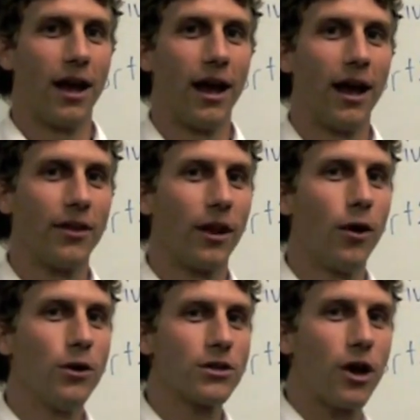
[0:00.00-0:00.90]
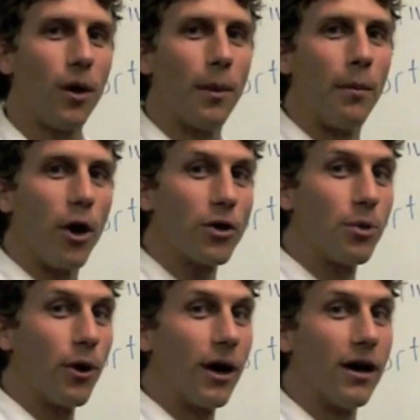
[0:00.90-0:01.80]
And the lowest common
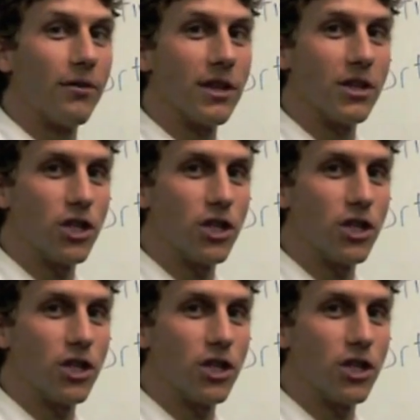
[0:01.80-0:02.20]
multiple of the